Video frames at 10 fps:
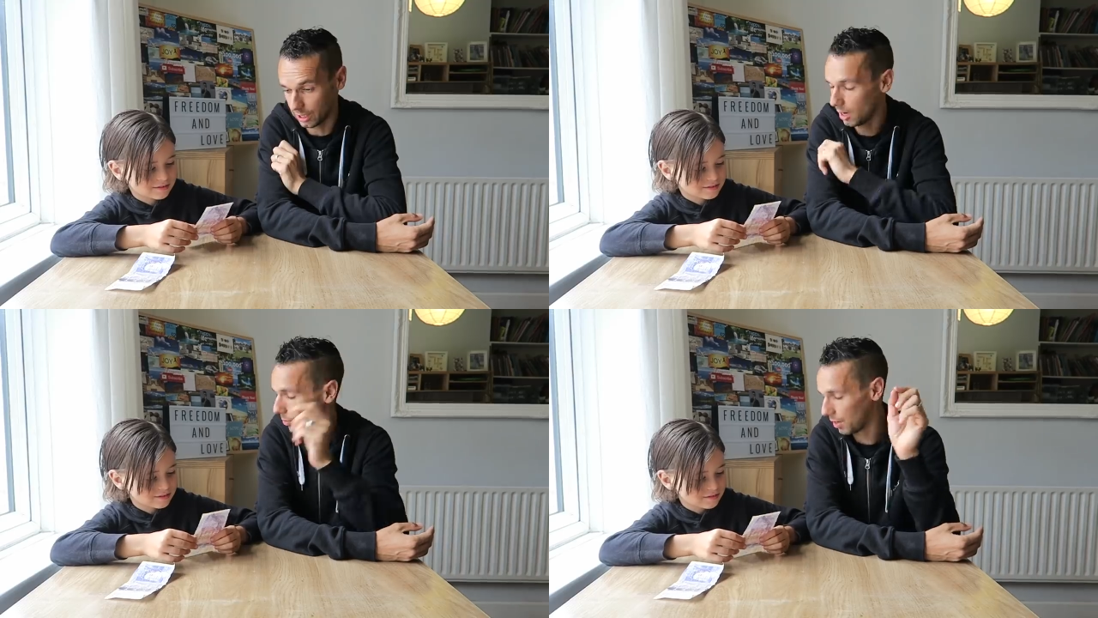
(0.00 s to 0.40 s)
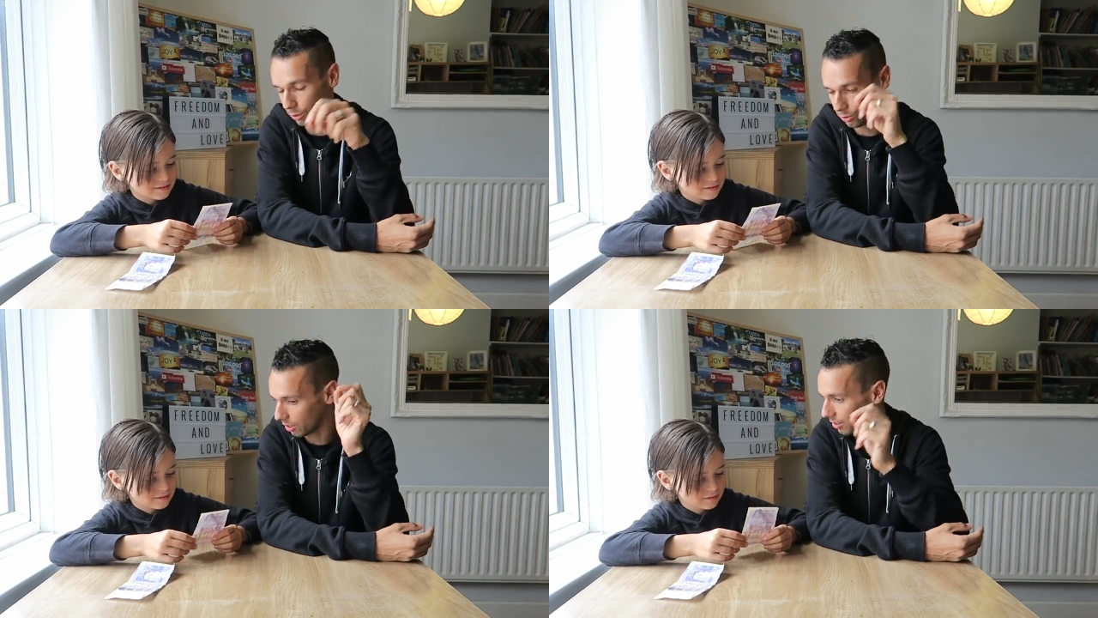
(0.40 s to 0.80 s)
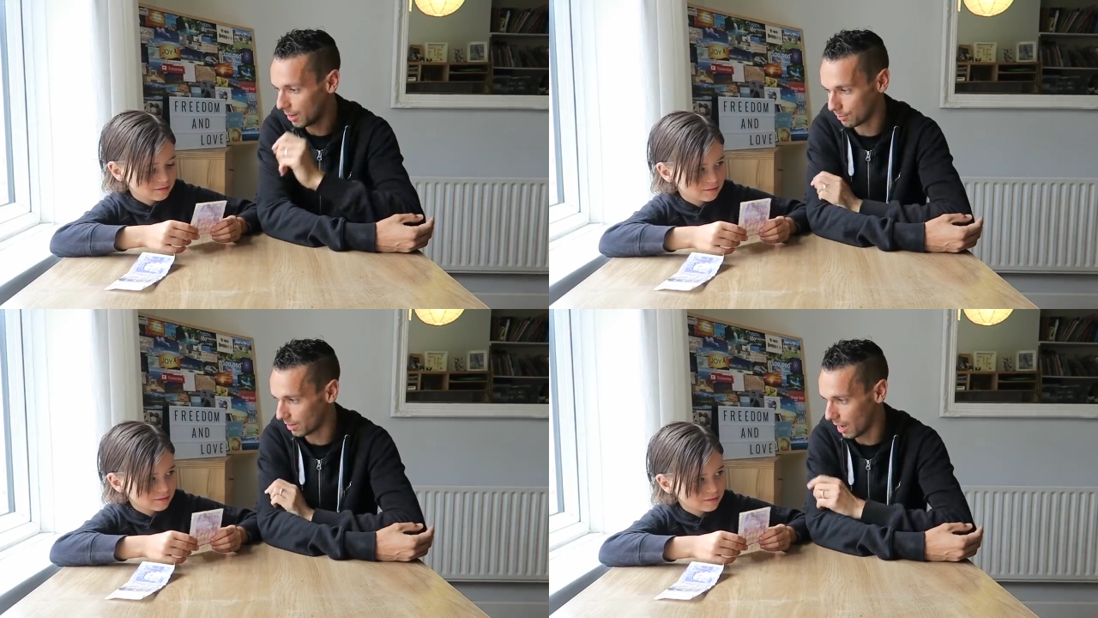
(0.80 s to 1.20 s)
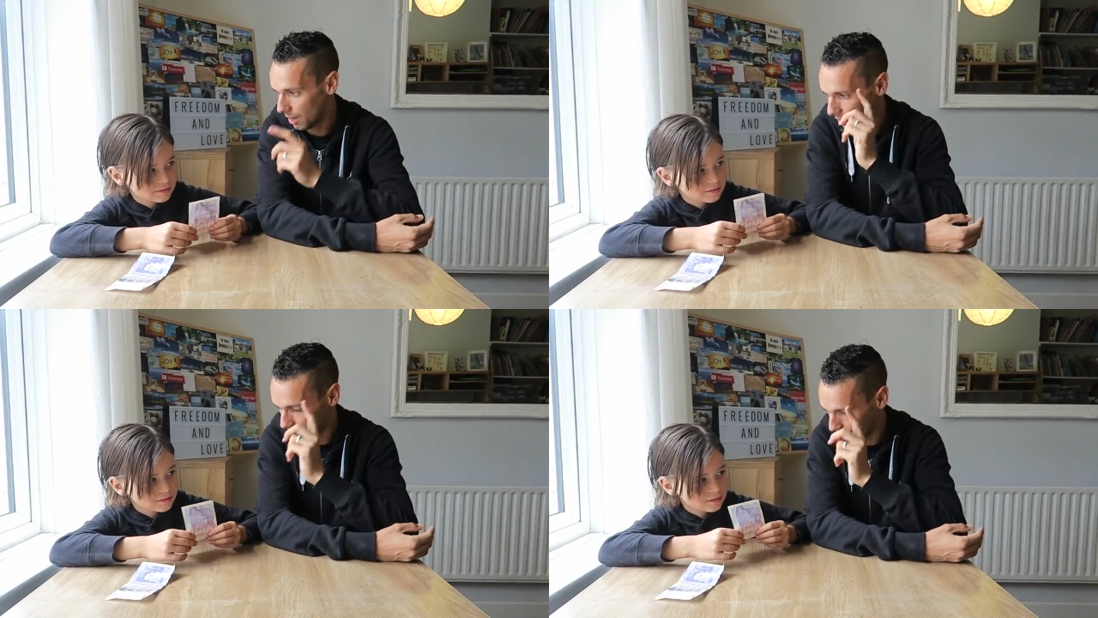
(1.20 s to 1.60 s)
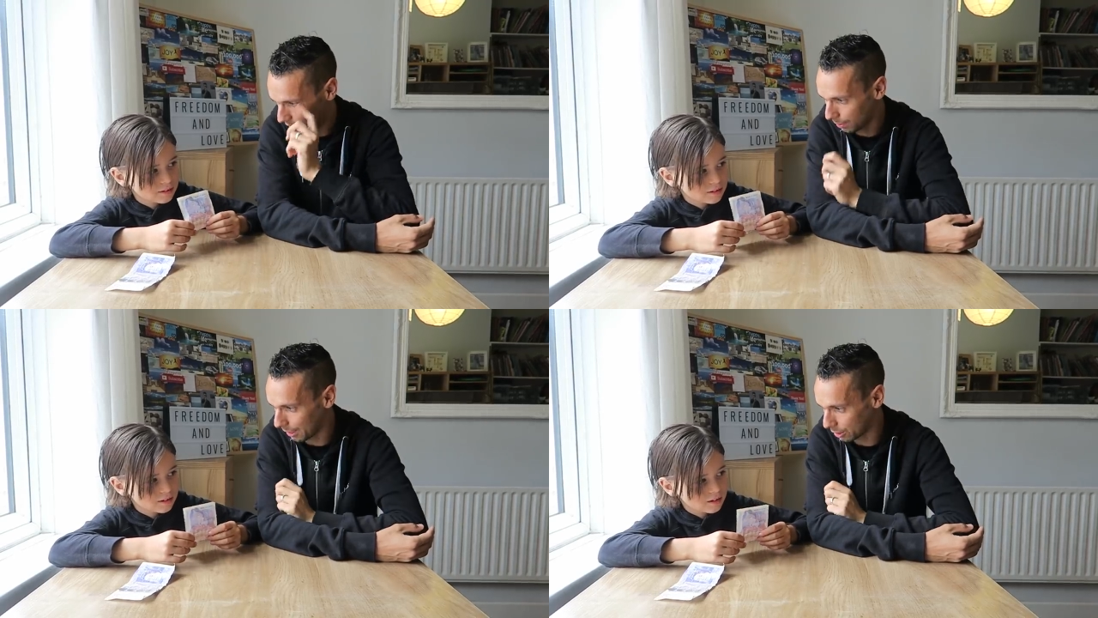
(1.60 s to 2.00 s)
Speaker 1: Yeah, we had all the dips and that. So
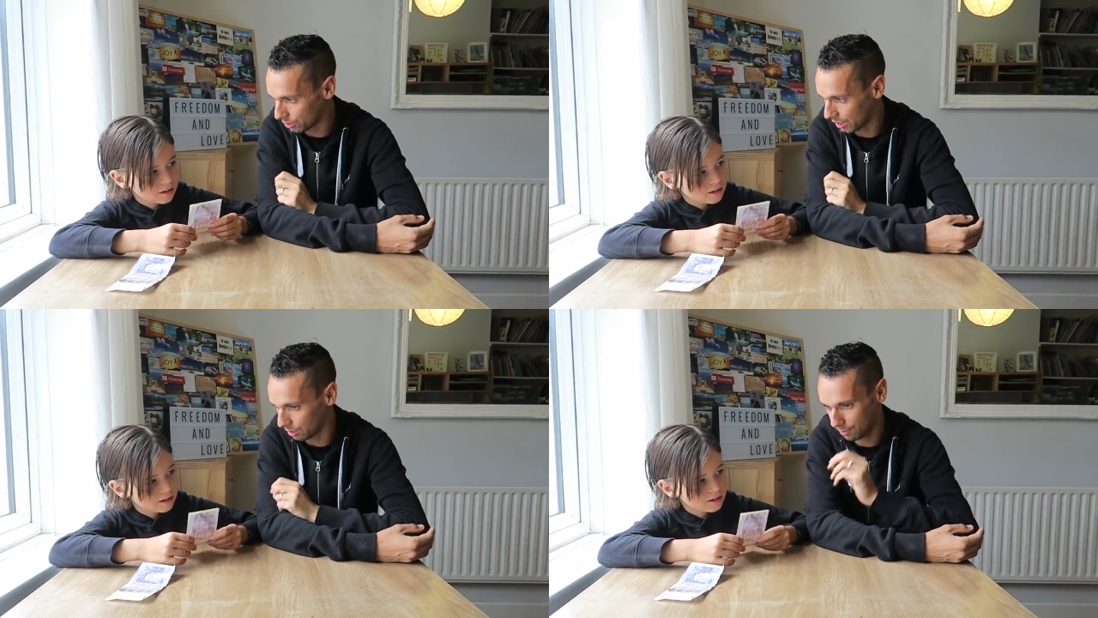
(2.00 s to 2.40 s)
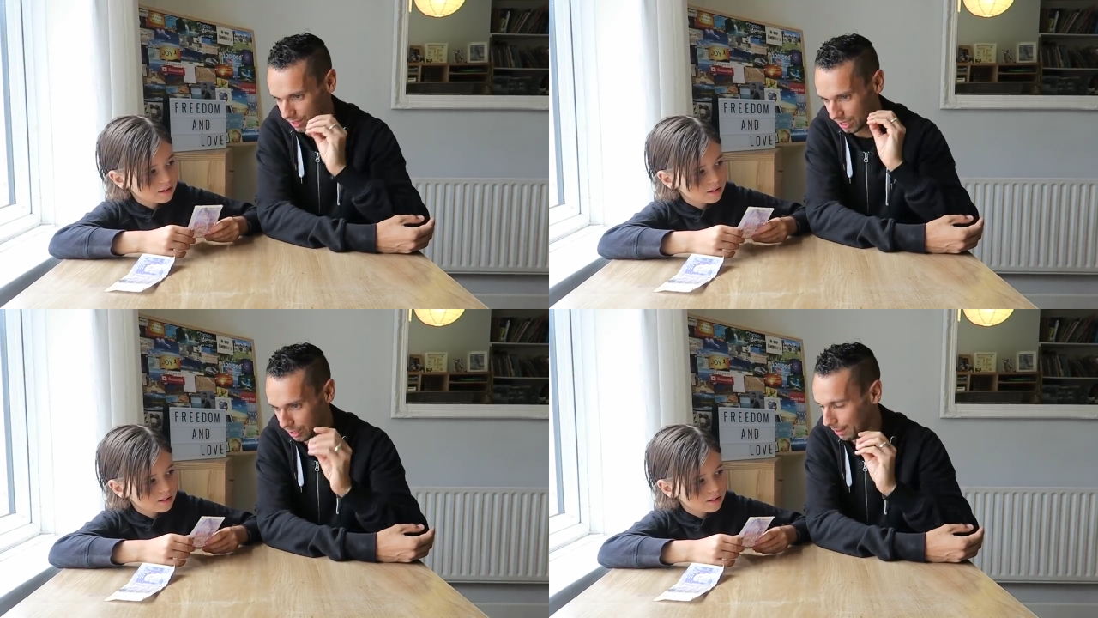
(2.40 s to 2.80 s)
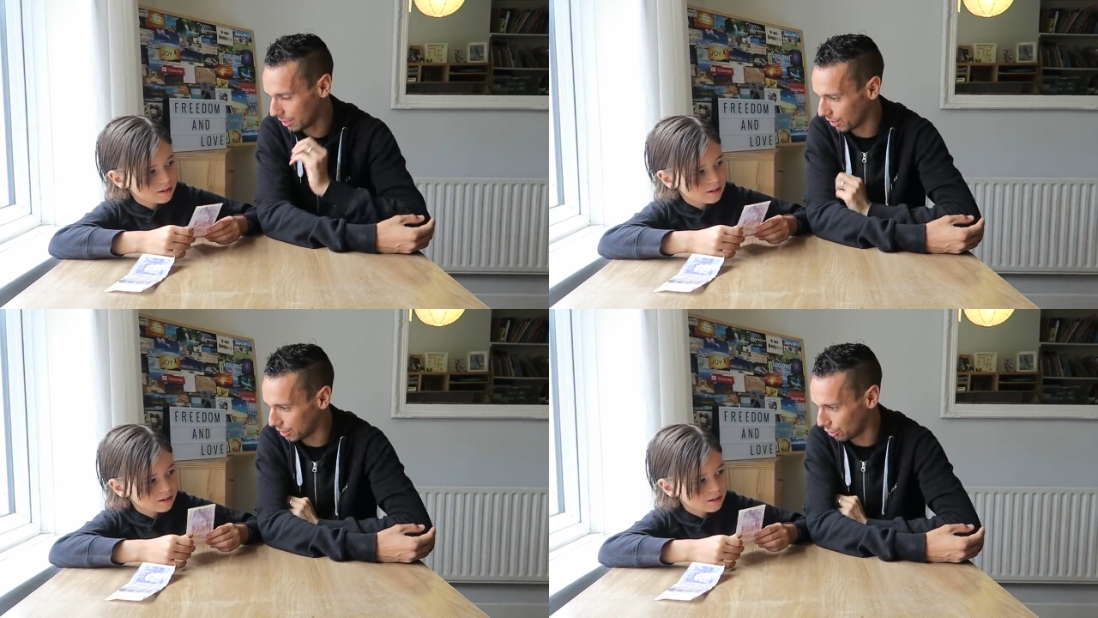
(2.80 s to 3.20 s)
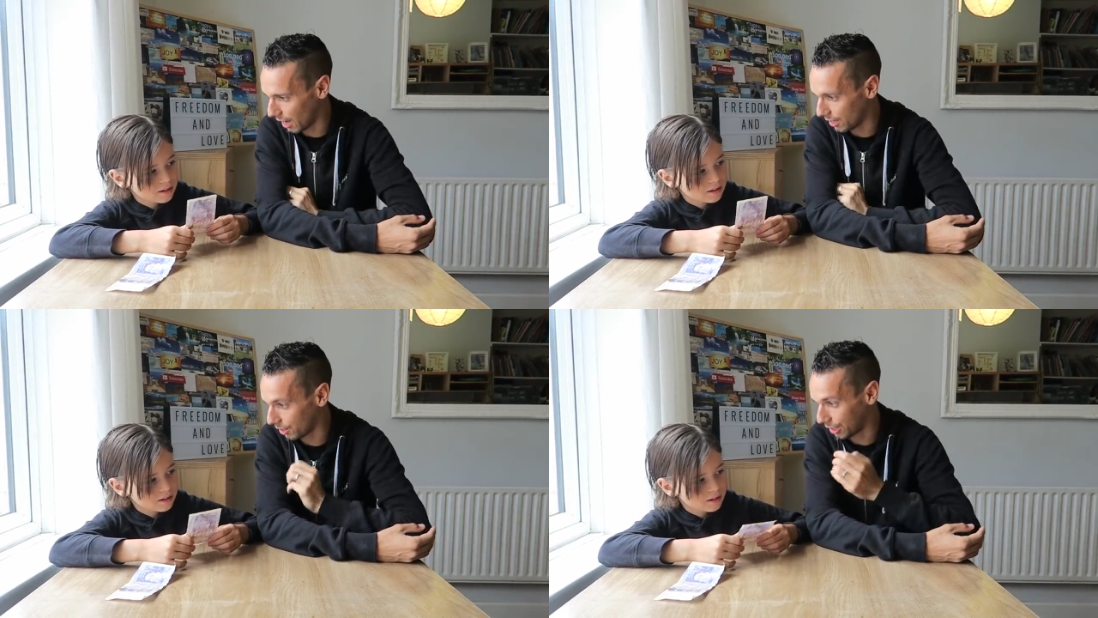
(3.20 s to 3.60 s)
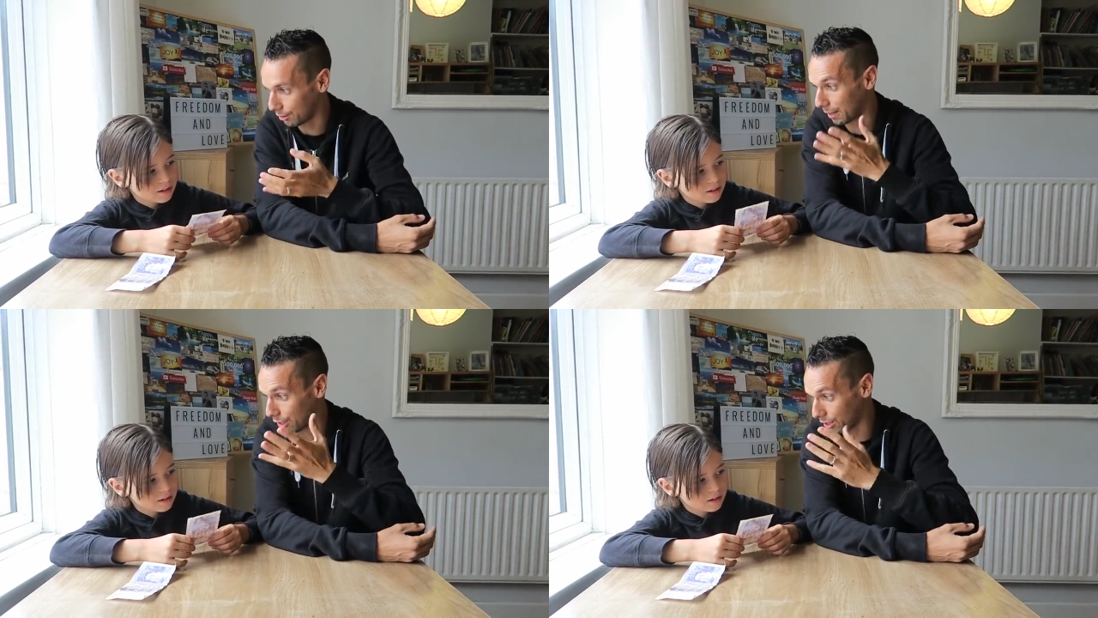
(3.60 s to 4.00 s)
think about those things. Think about the things you had, think
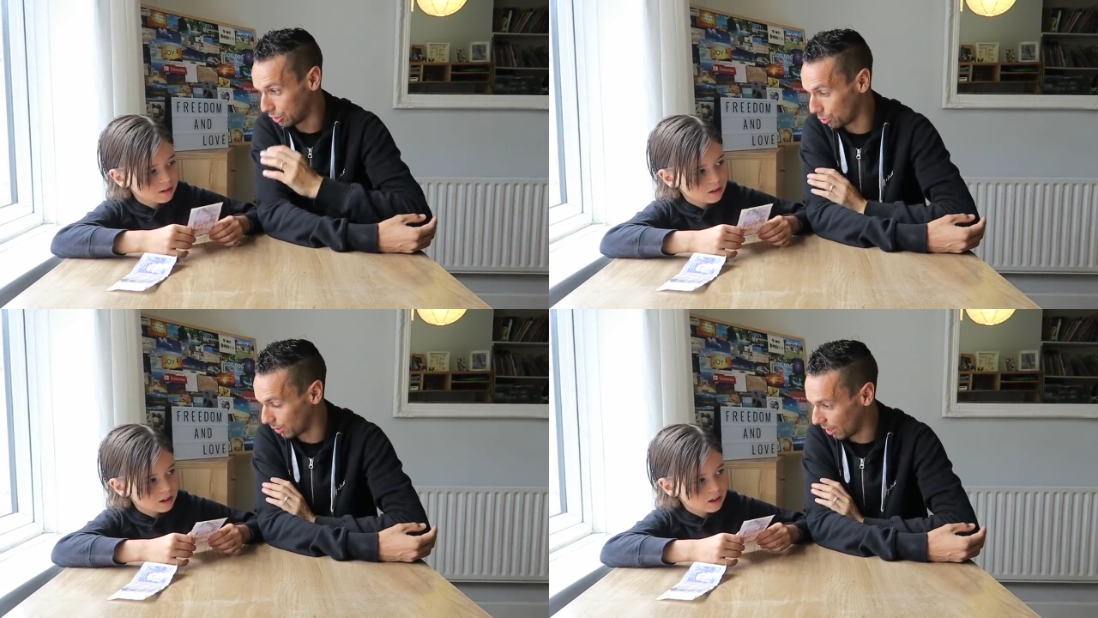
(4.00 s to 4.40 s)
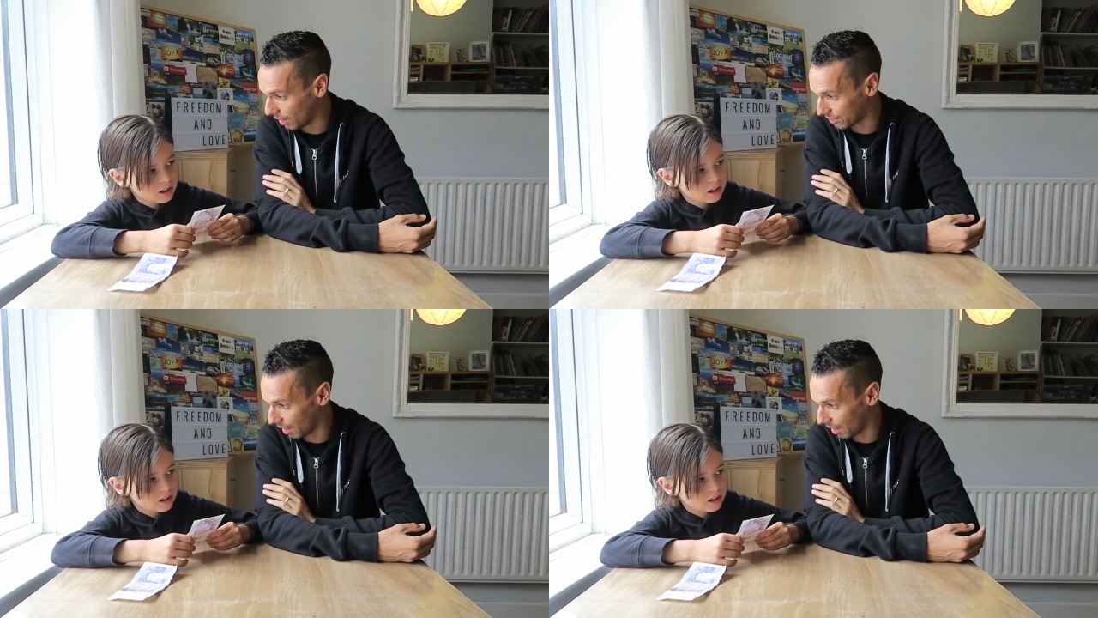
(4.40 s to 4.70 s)
about the things you would like